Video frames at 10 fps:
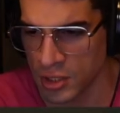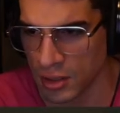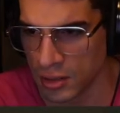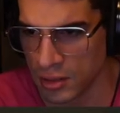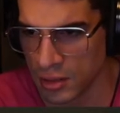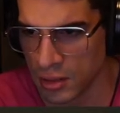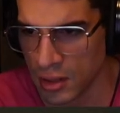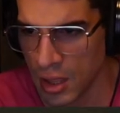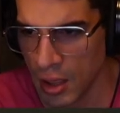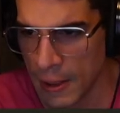fucking
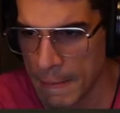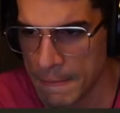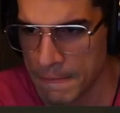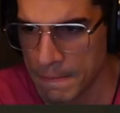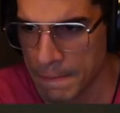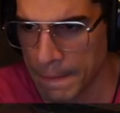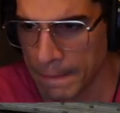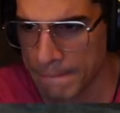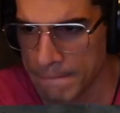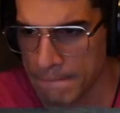turn it off or
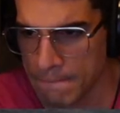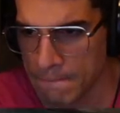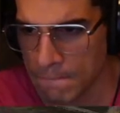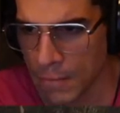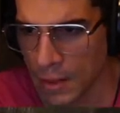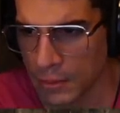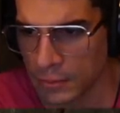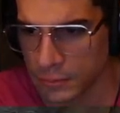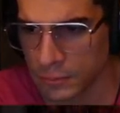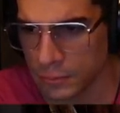go put your fucking
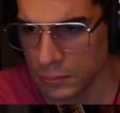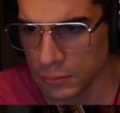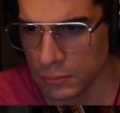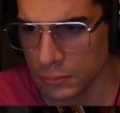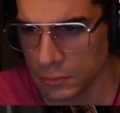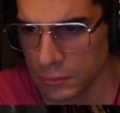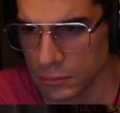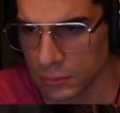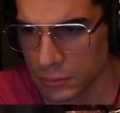fingers in your ear holes and